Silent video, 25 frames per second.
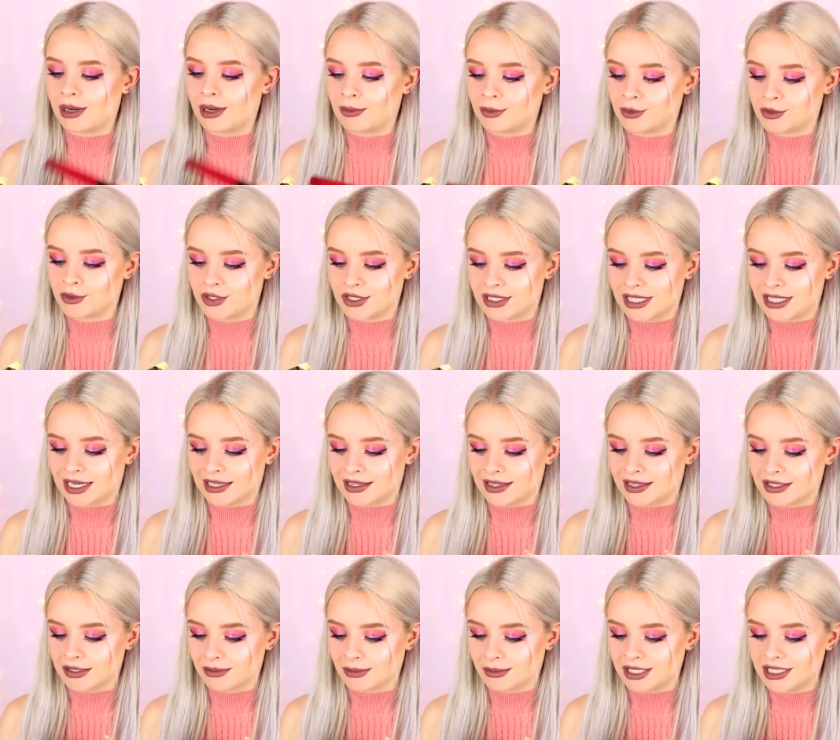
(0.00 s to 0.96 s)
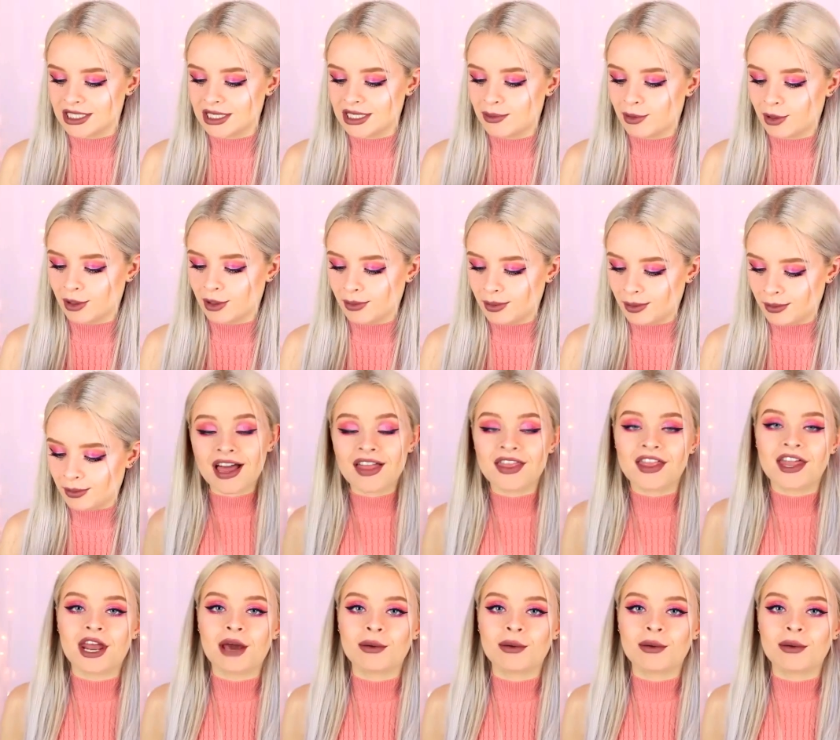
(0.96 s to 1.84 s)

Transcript: I'm also selling this in my Depop and then